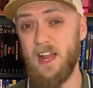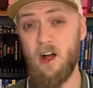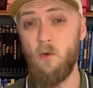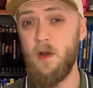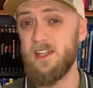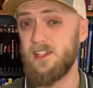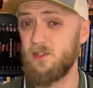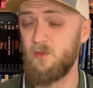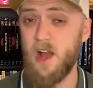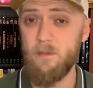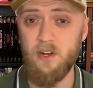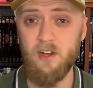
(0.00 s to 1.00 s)
Elwes as
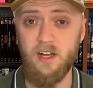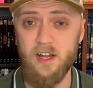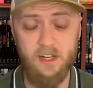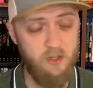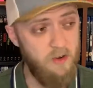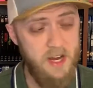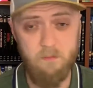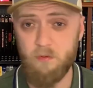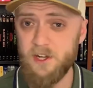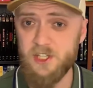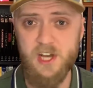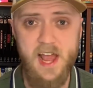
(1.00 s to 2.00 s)
Robin Hood, a great
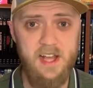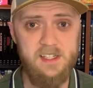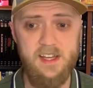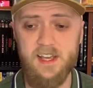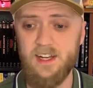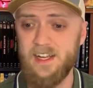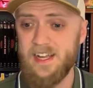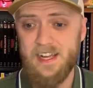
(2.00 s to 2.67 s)
British accent.